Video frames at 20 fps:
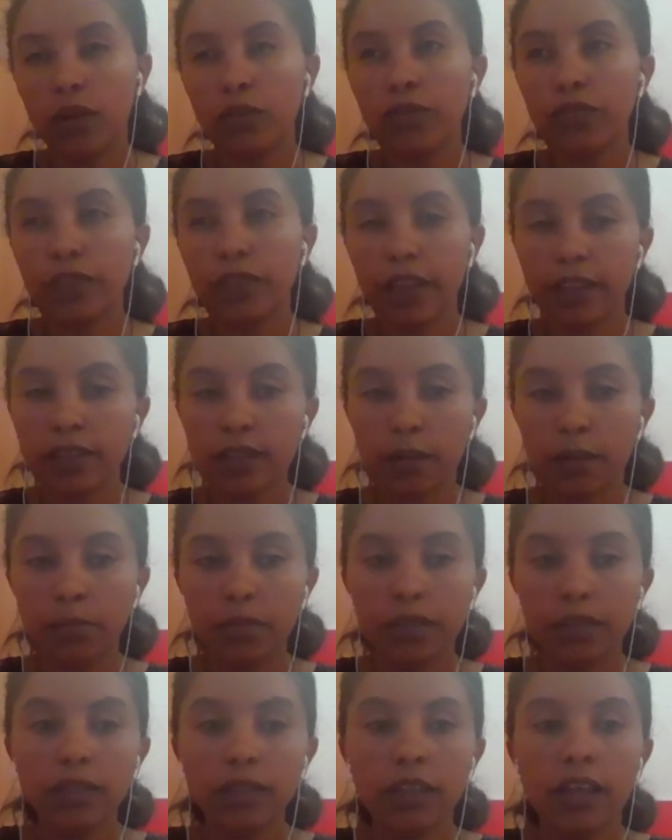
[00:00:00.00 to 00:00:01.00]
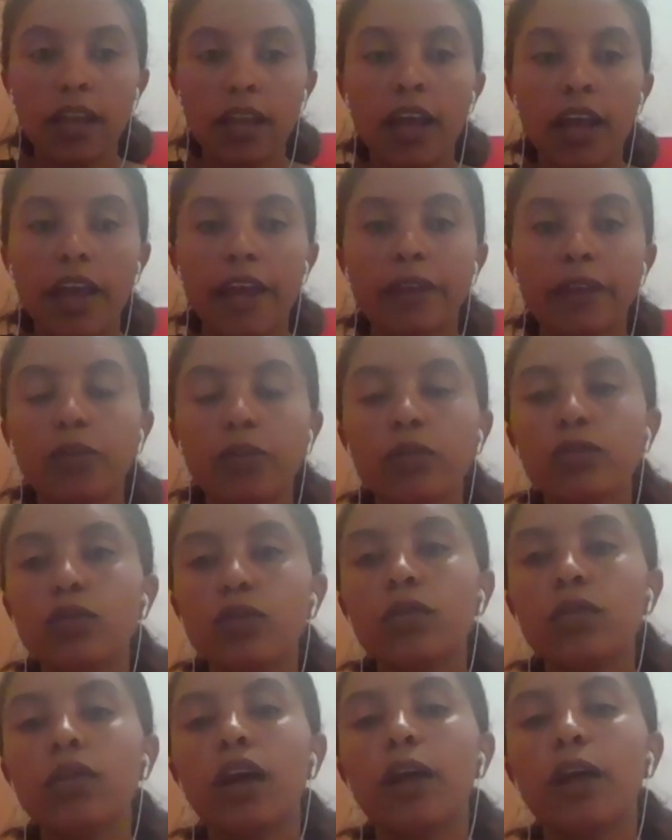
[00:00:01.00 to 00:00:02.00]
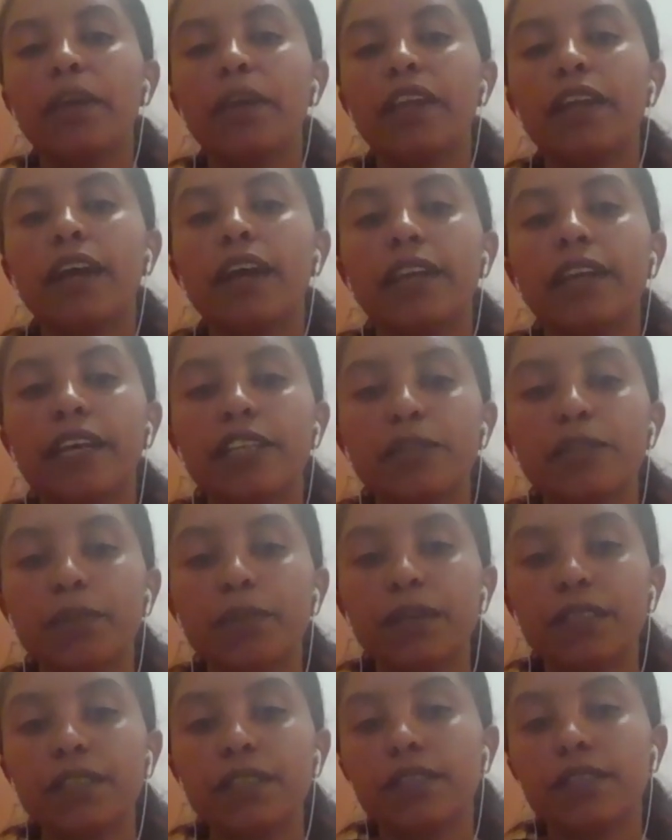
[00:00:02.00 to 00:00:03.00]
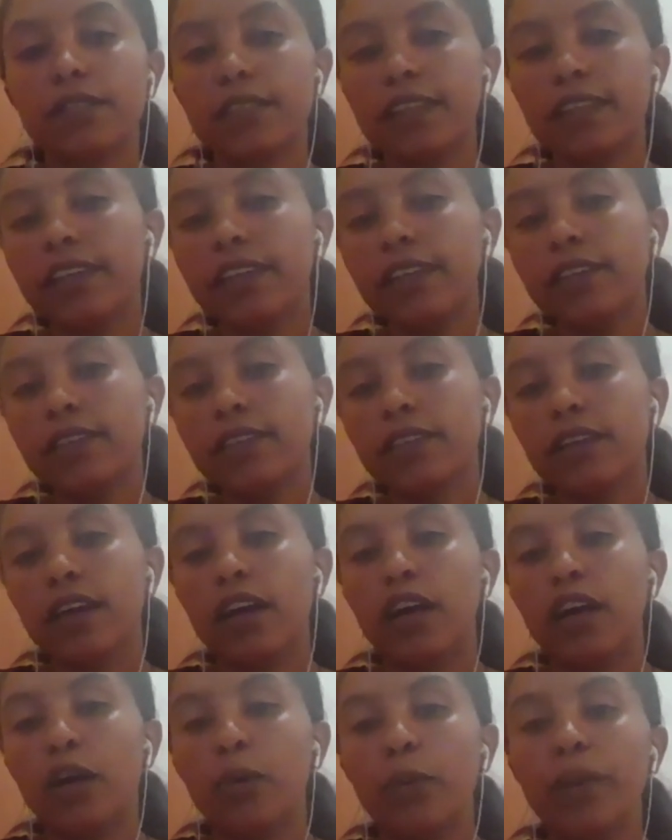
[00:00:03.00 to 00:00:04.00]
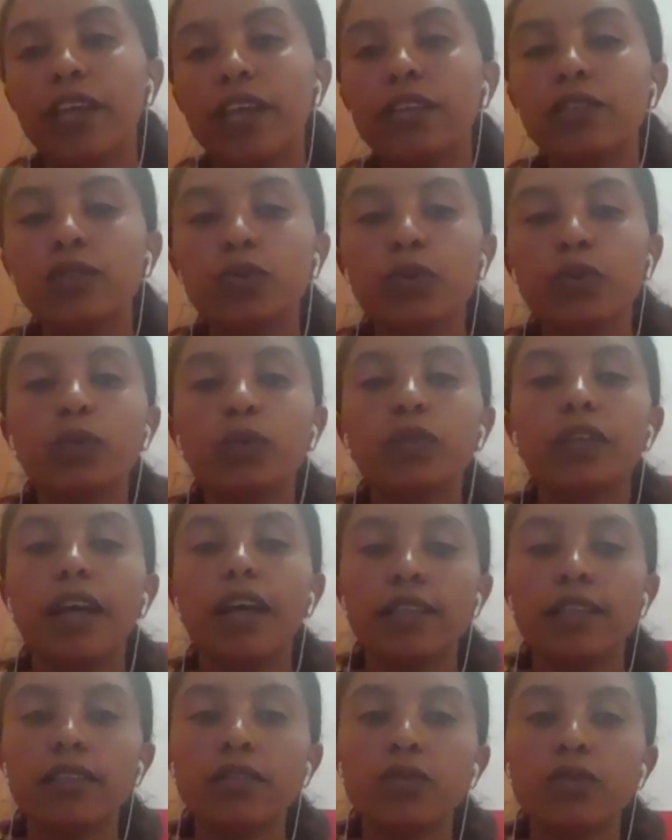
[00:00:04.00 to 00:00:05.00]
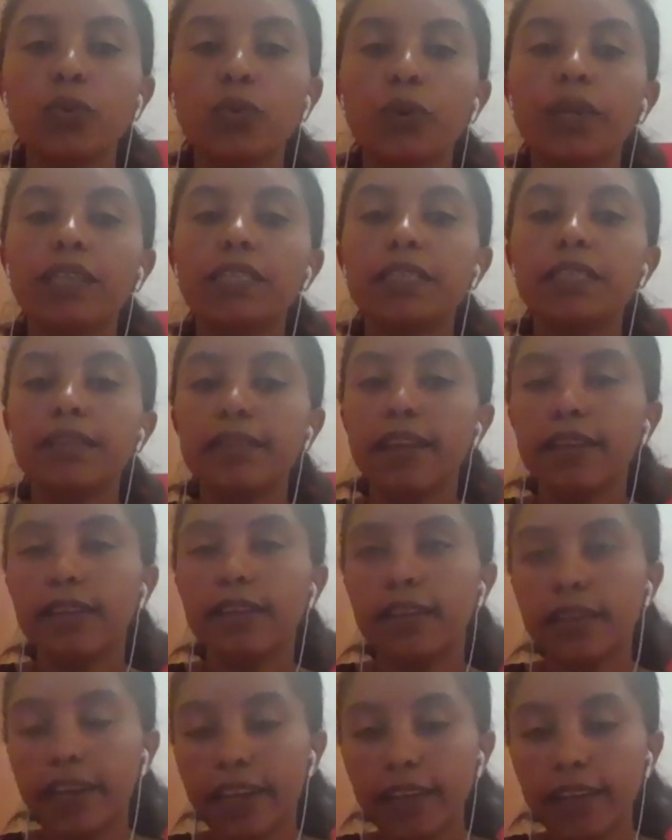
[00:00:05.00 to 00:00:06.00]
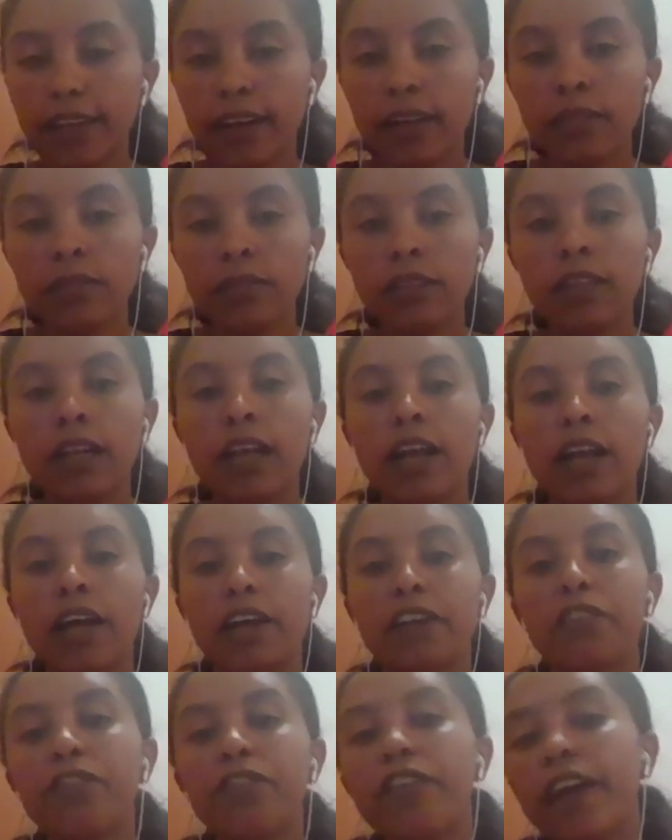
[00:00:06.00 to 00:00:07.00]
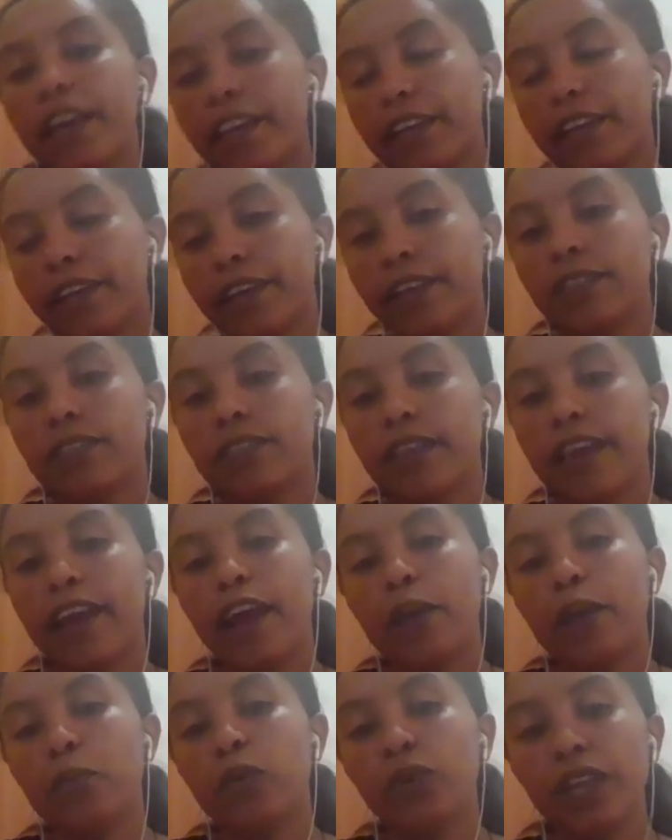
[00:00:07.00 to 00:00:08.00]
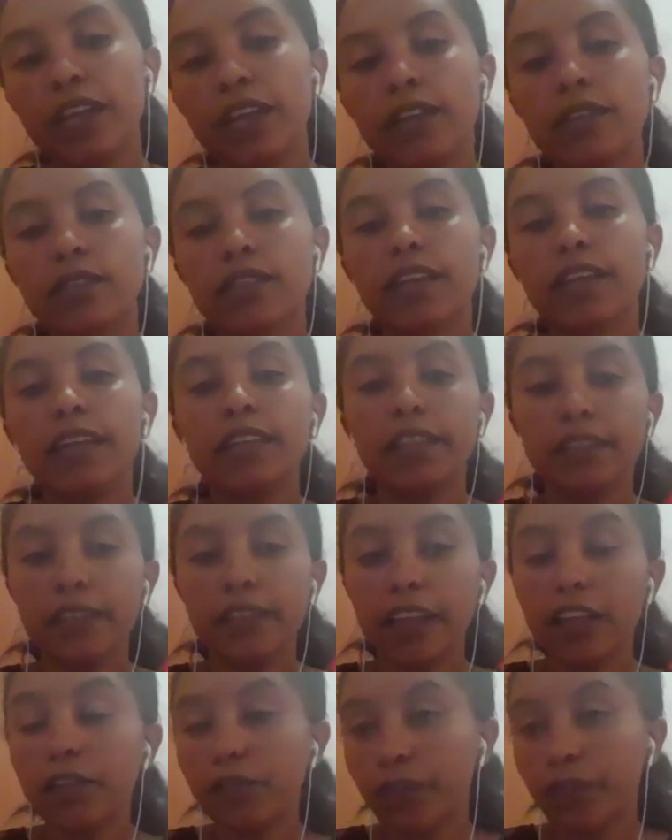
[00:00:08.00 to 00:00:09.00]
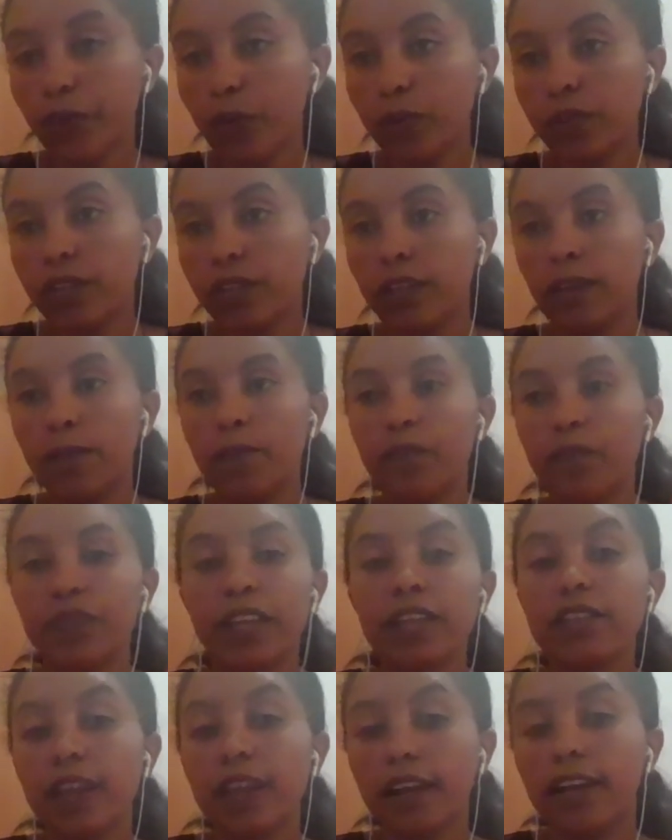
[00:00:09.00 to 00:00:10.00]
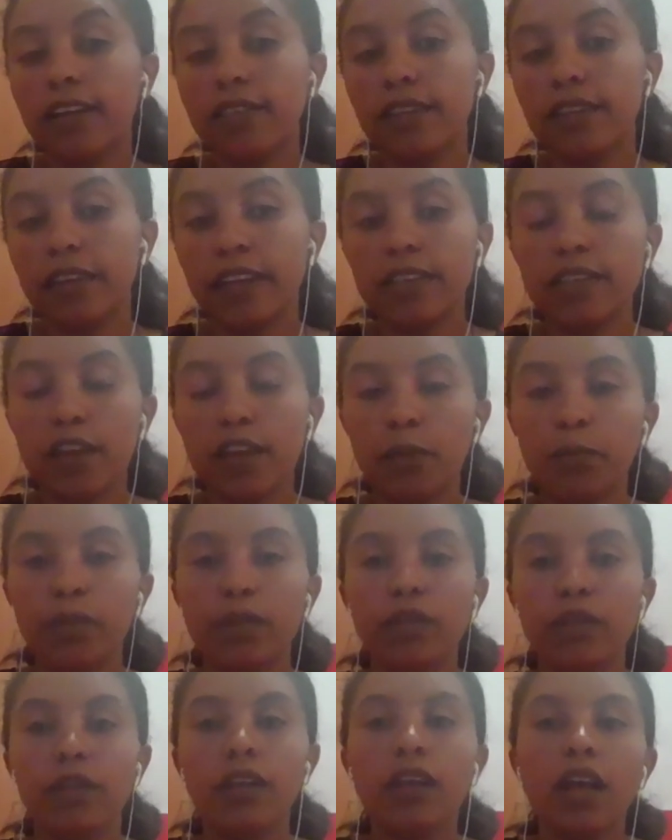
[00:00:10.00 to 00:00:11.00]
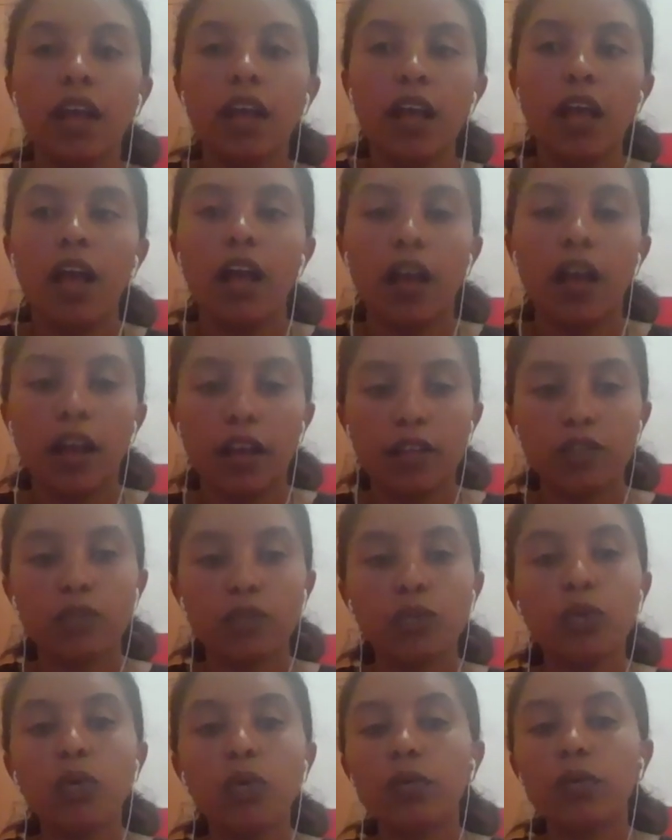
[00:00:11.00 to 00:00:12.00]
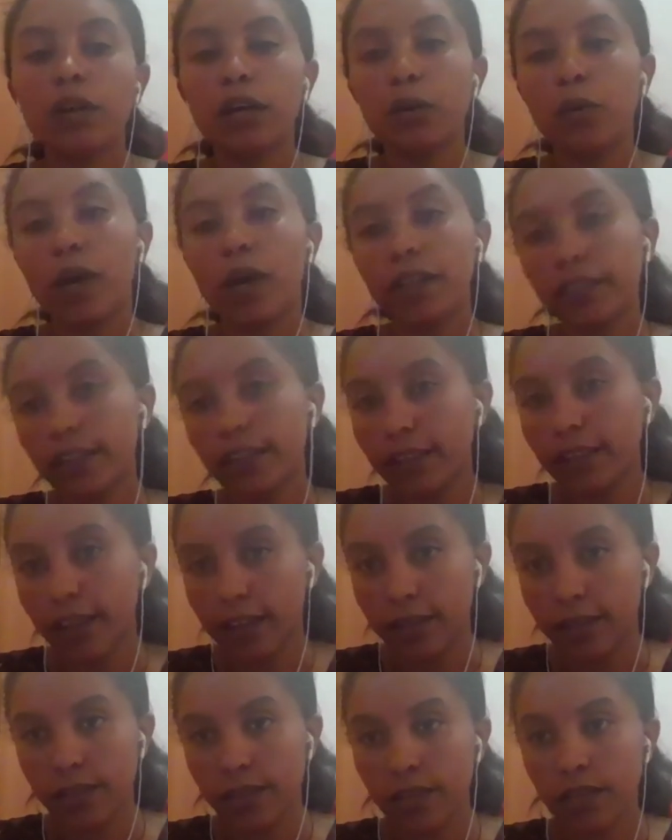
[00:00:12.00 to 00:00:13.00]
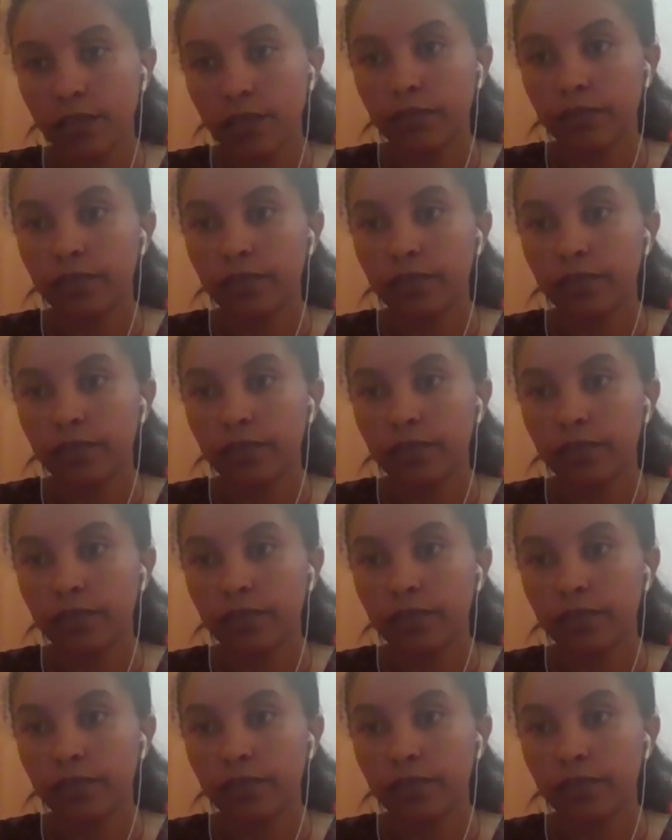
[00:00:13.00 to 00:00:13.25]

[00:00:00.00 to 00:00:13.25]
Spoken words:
the example, and also American Express studied ways to use GANs to create synthetic data. Refining its AI model that detect fraud is another example. What are GANs?